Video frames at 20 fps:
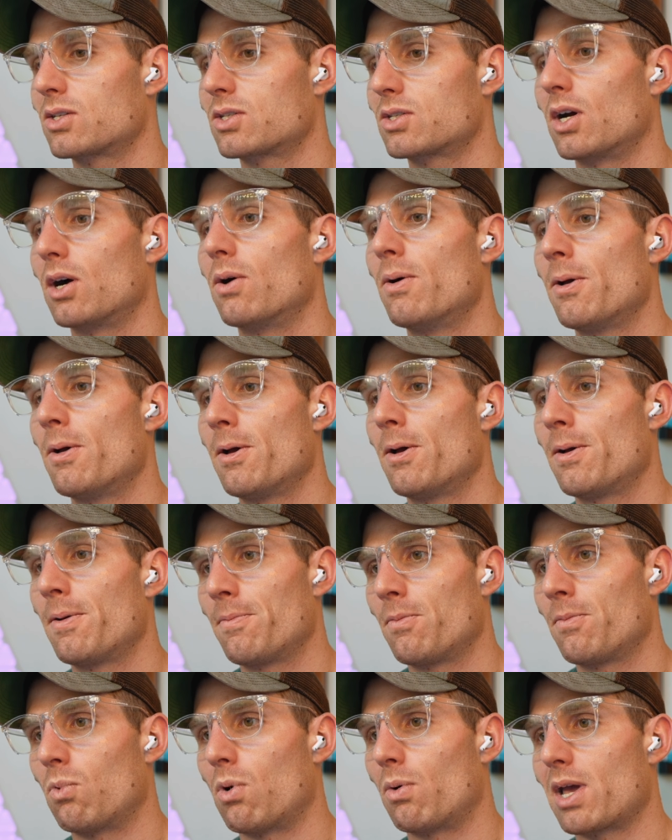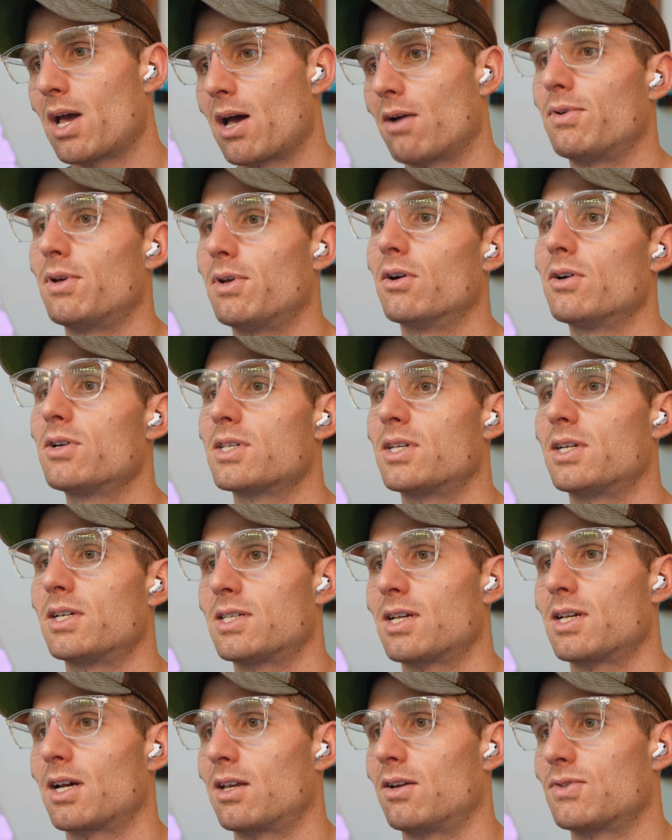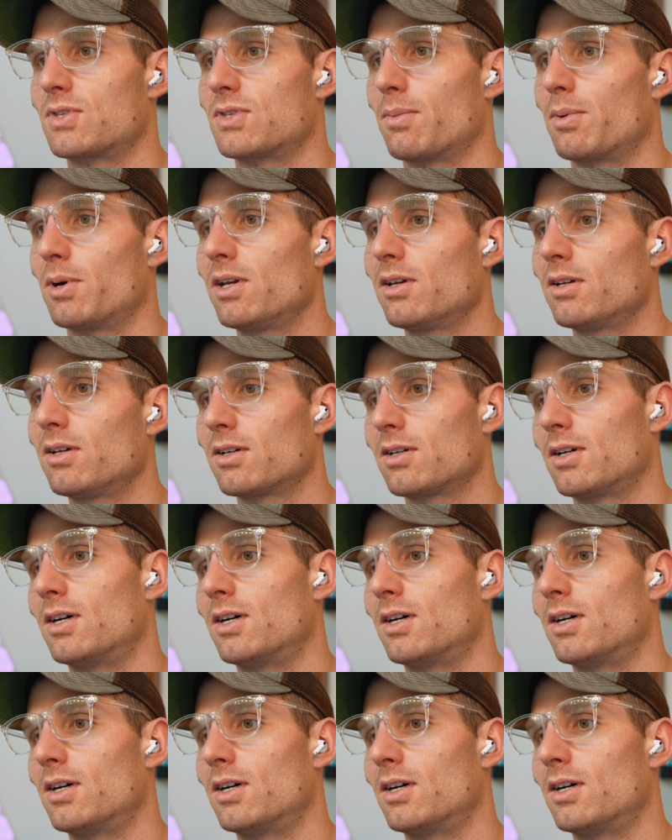So what we have here is an executive summary,